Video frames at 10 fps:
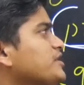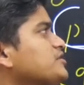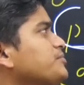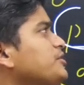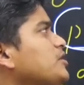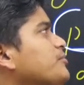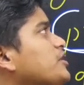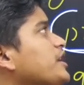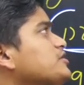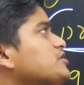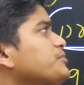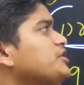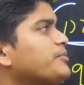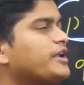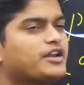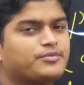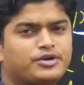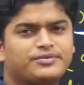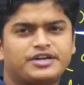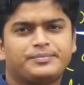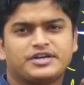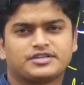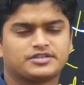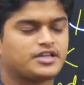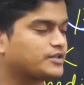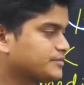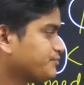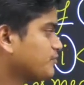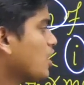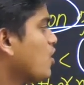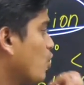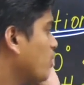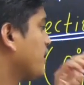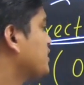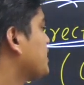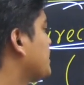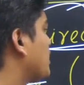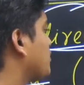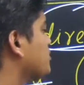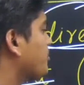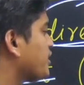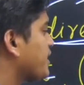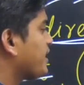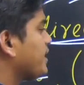denser medium, or denser medium, rarer medium, it depends on that. We will understand that also, but they are